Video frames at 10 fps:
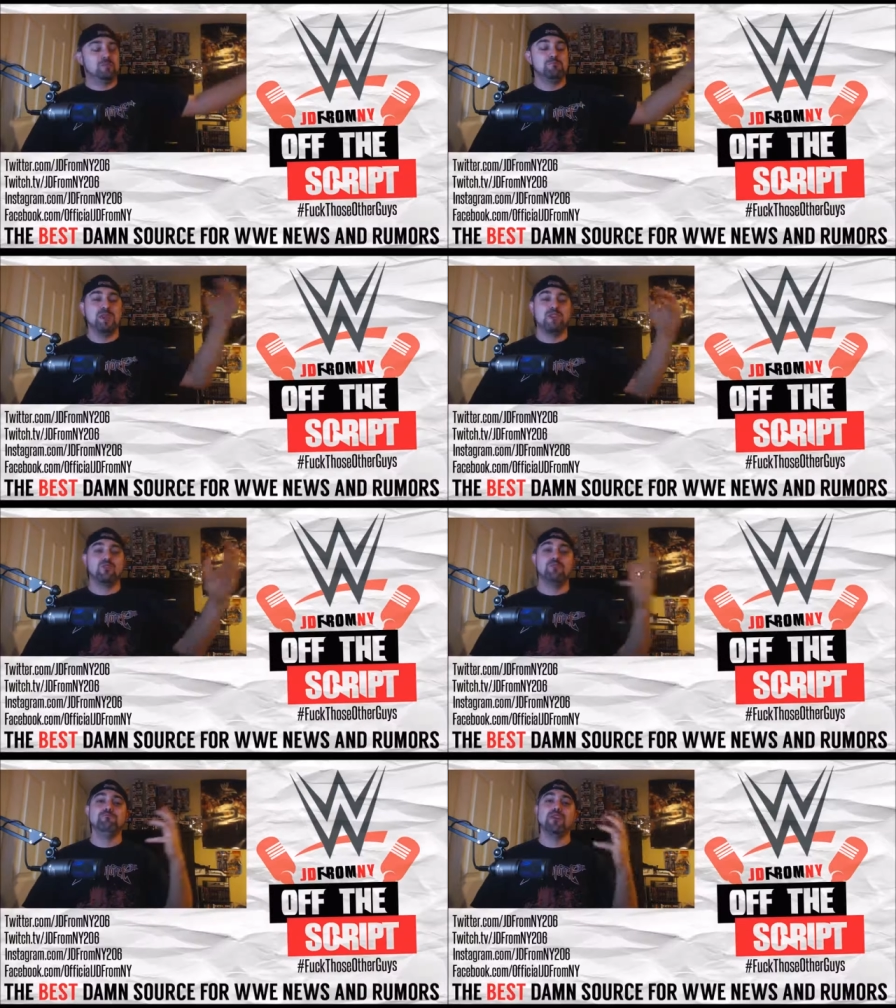
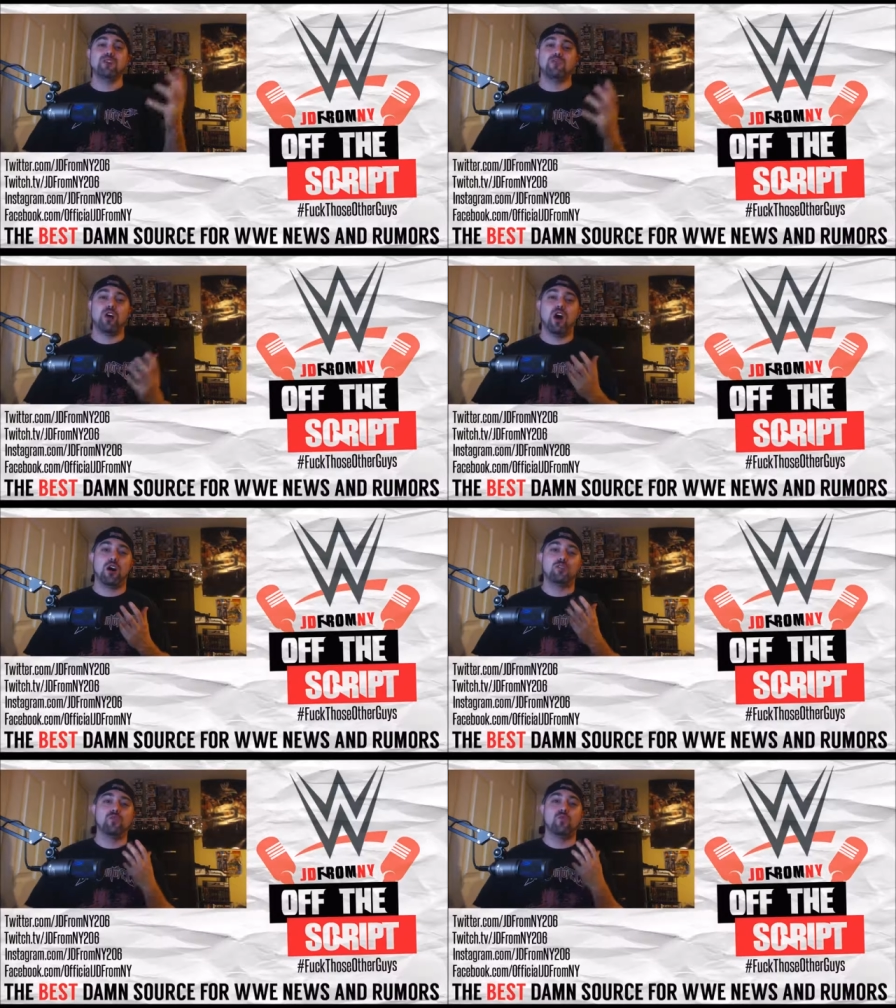Mirror, mirror
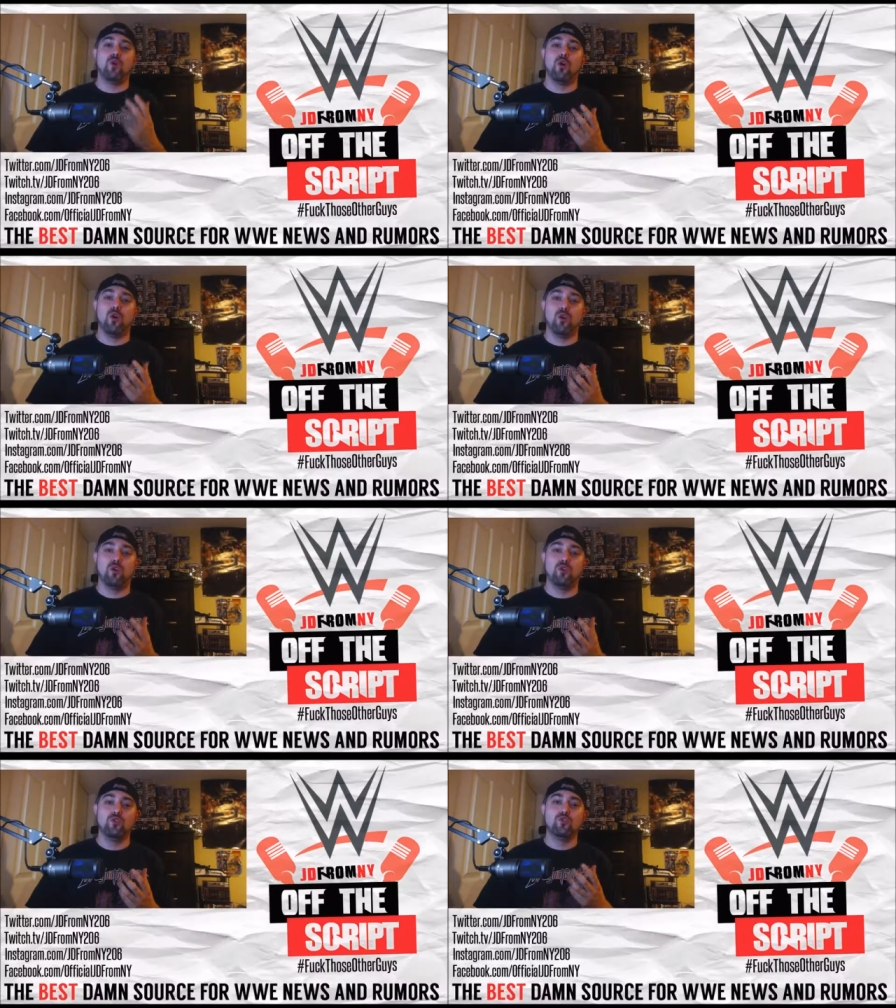on the
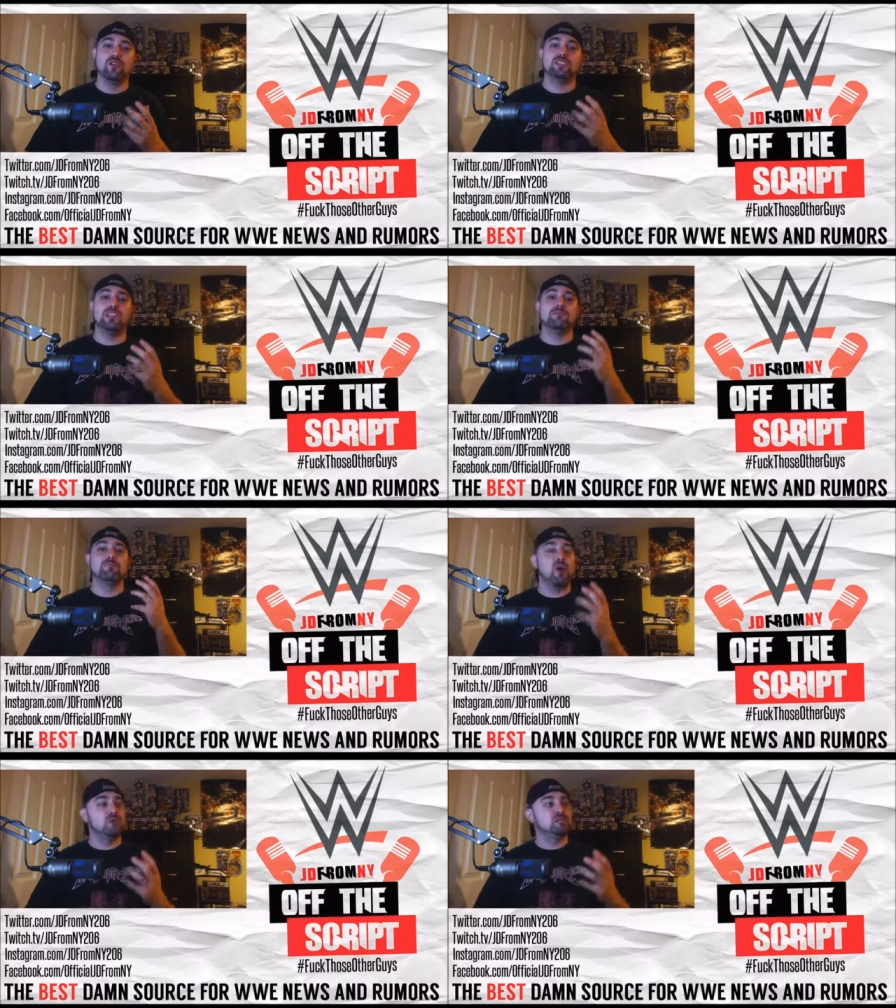wall, who is the
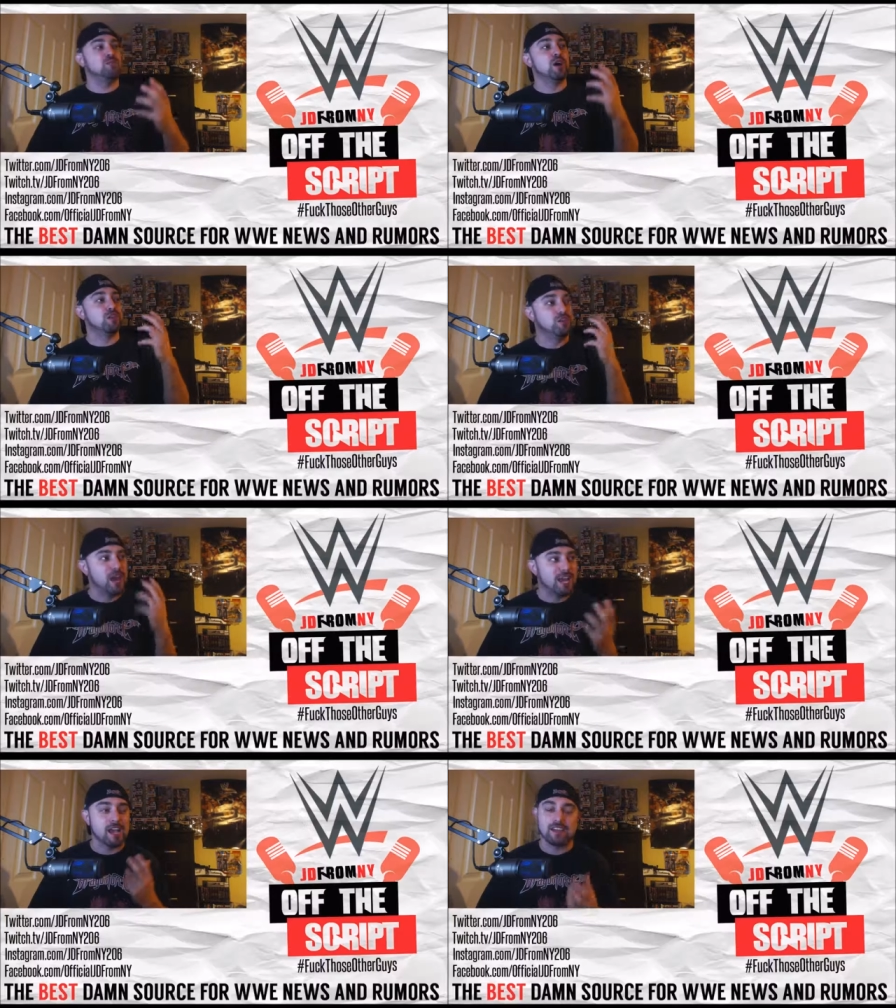most
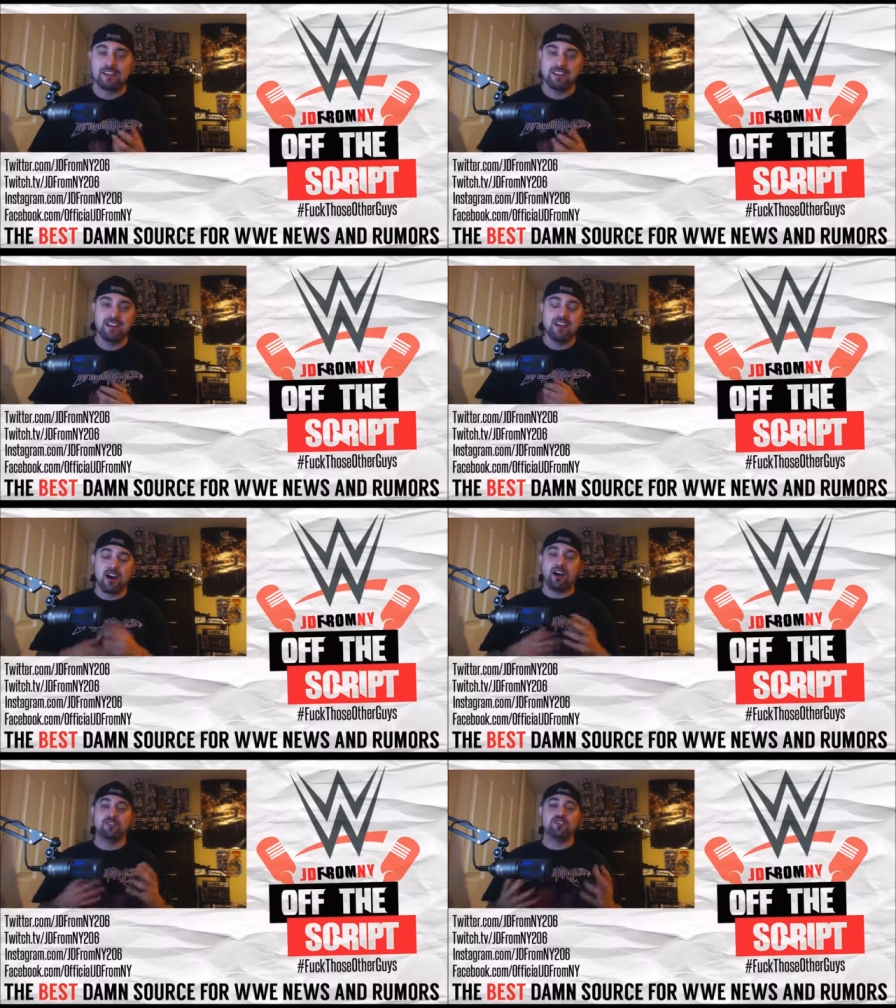pathetic
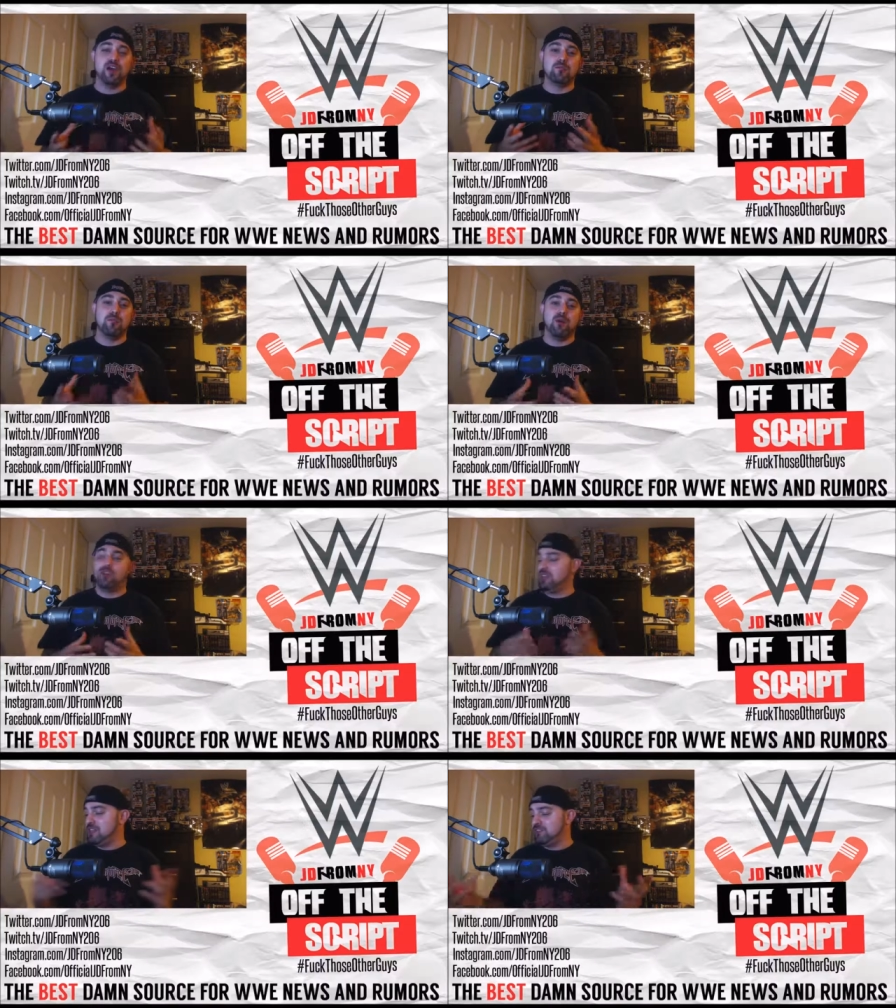of them
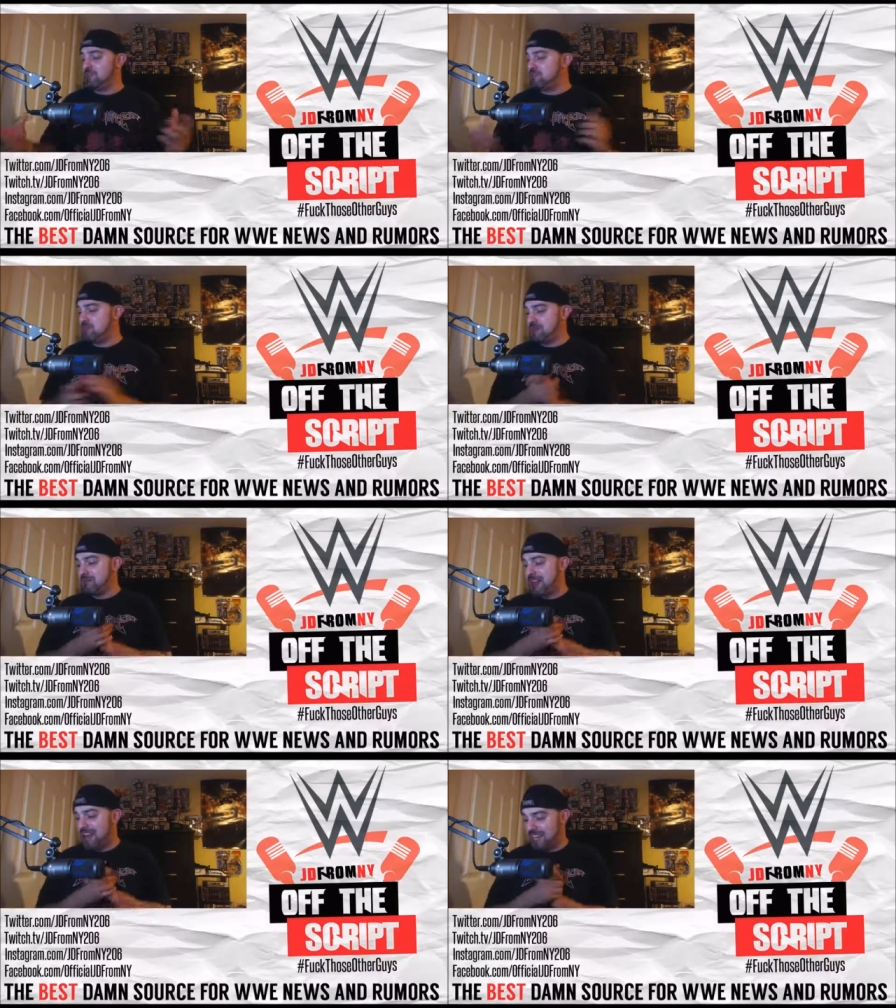all? Eva Marie,
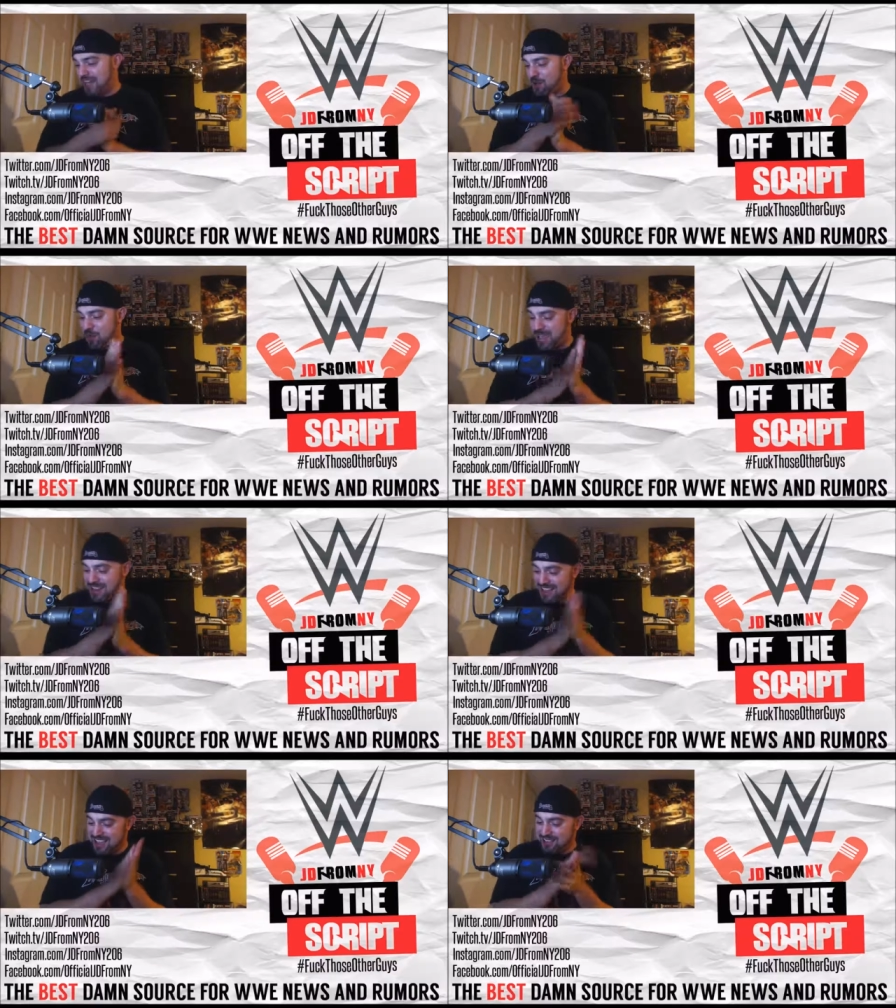man. I can't
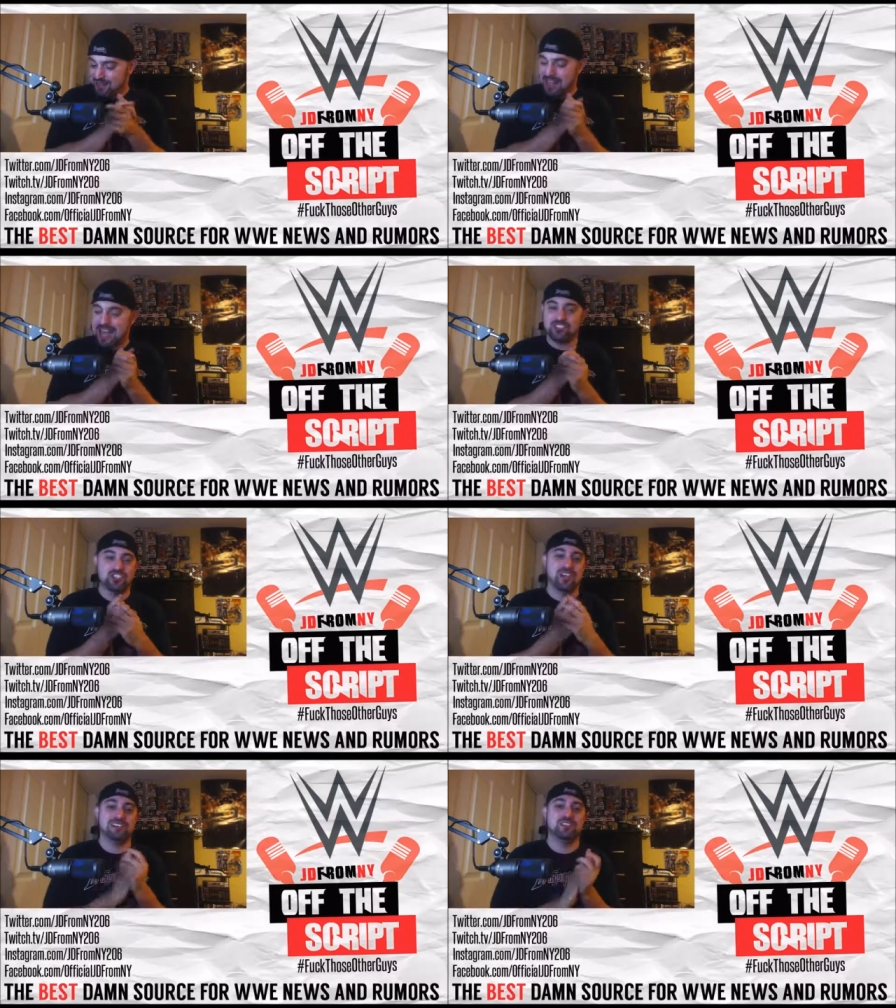wait for that
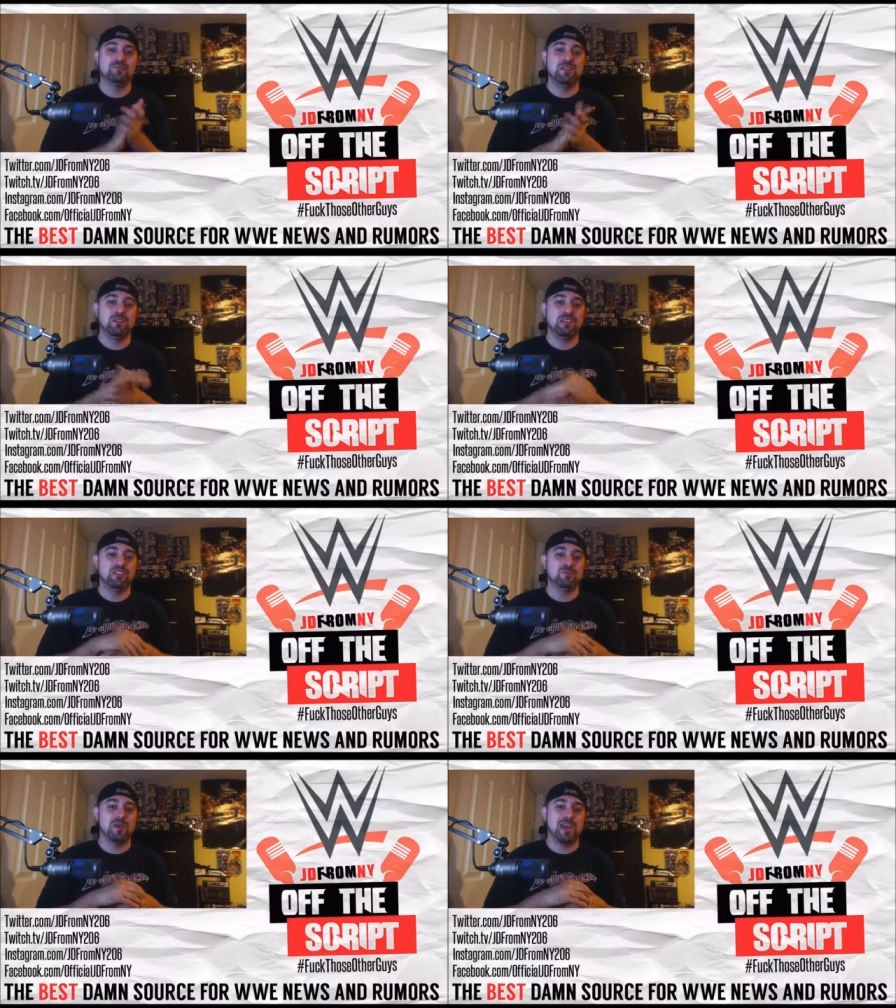shit to be
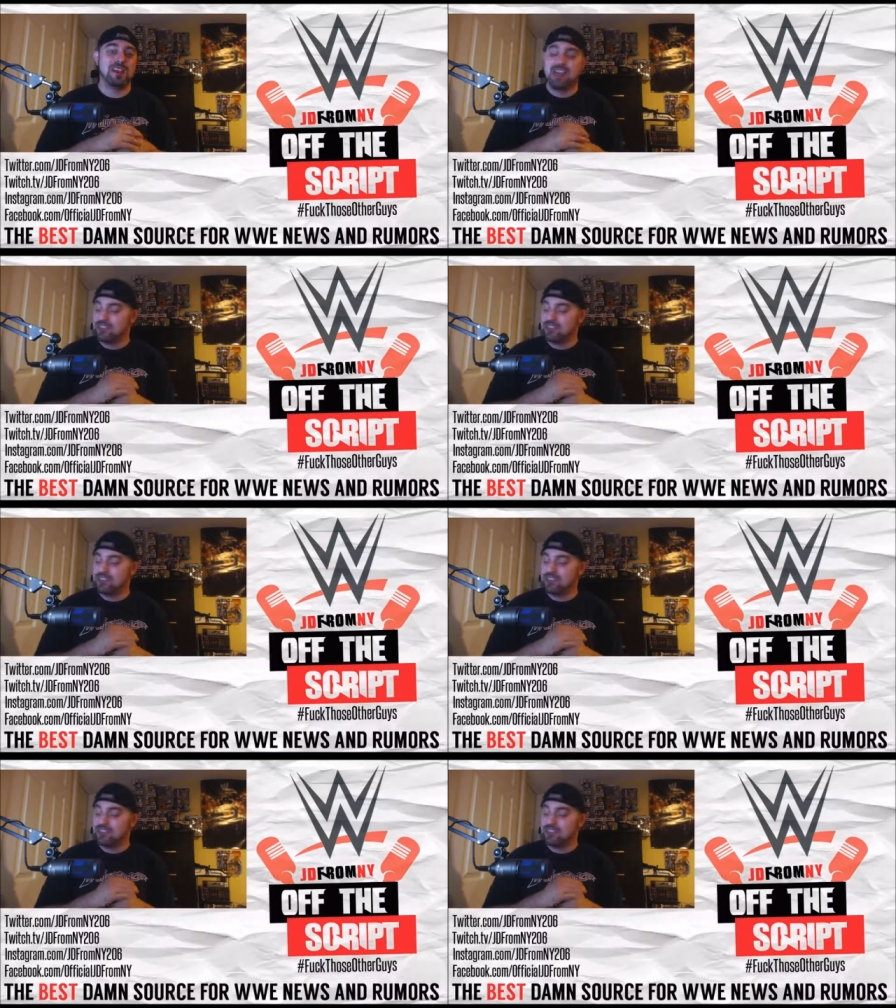released, man.